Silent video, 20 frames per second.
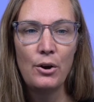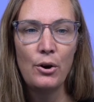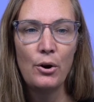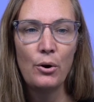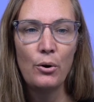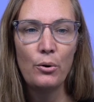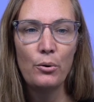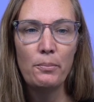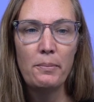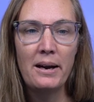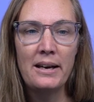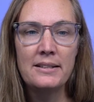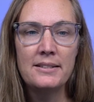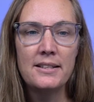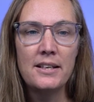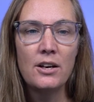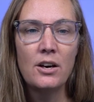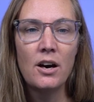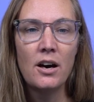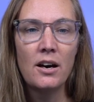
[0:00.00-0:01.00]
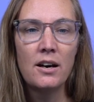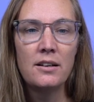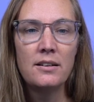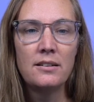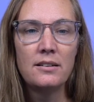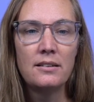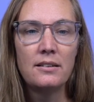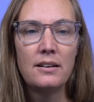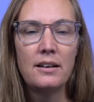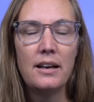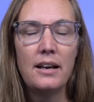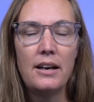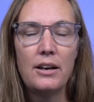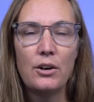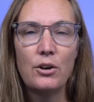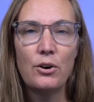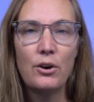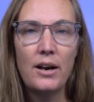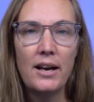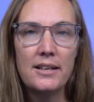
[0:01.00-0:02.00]
Almighty God, in
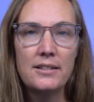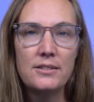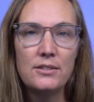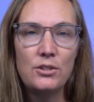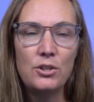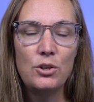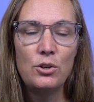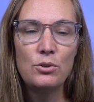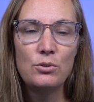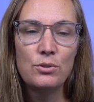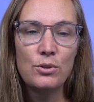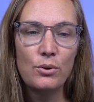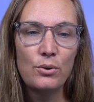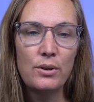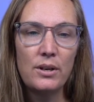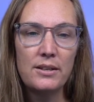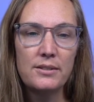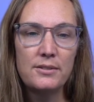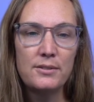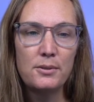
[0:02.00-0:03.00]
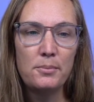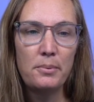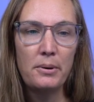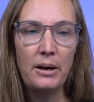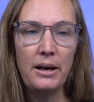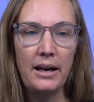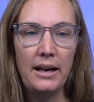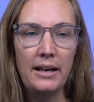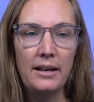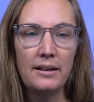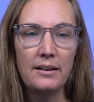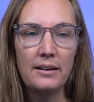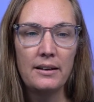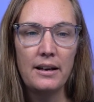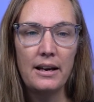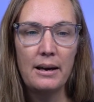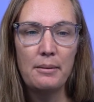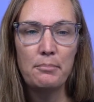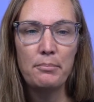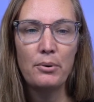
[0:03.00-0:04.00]
Christ you taught us to pray
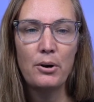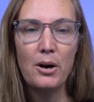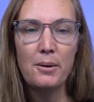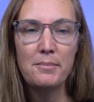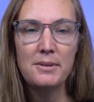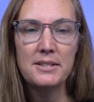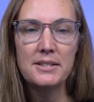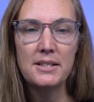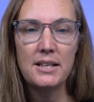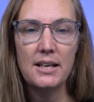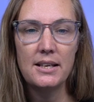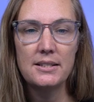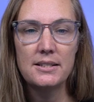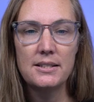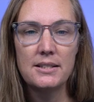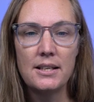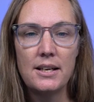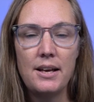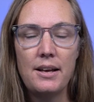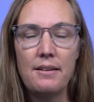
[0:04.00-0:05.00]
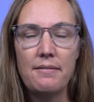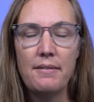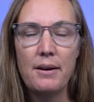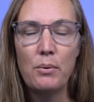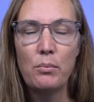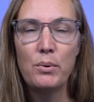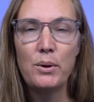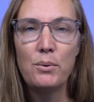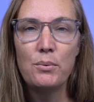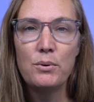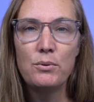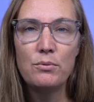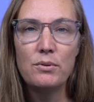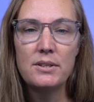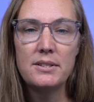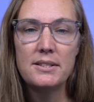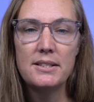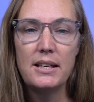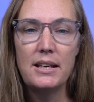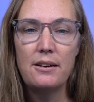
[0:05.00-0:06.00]
and promised us that we would
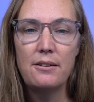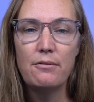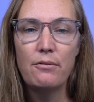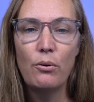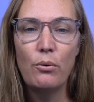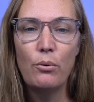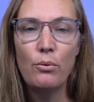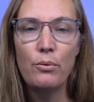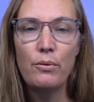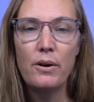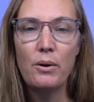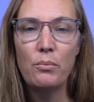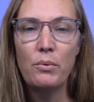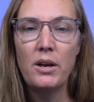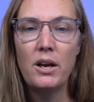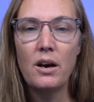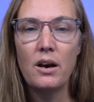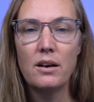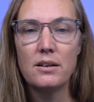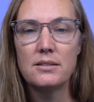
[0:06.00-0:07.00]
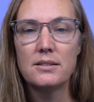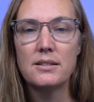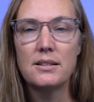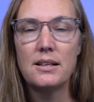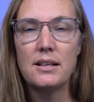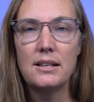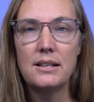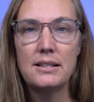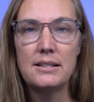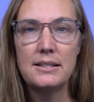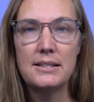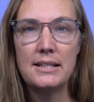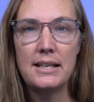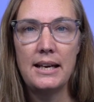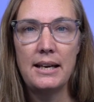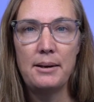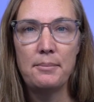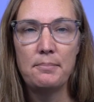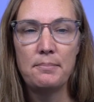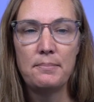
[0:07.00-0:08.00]
receive all that we ask in his
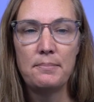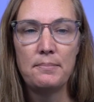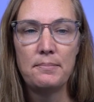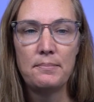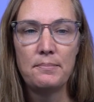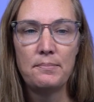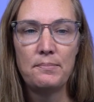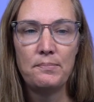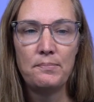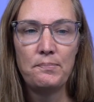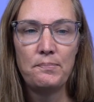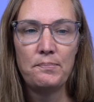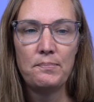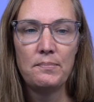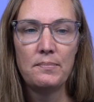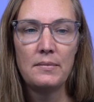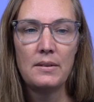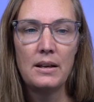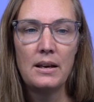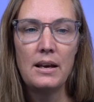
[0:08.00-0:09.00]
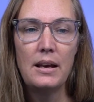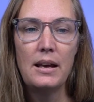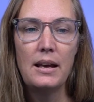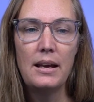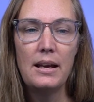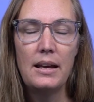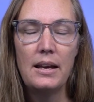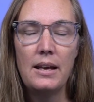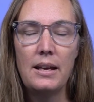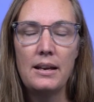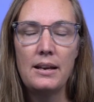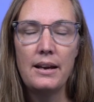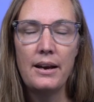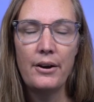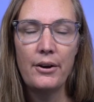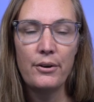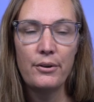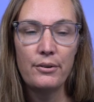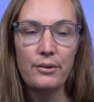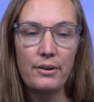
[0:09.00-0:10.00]
name. Hear
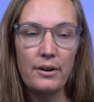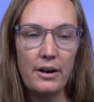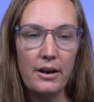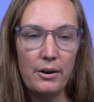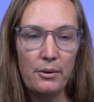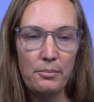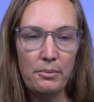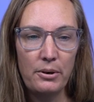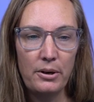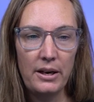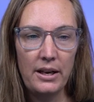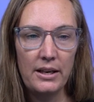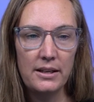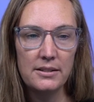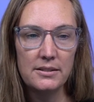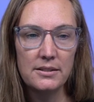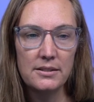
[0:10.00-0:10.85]
now our prayers.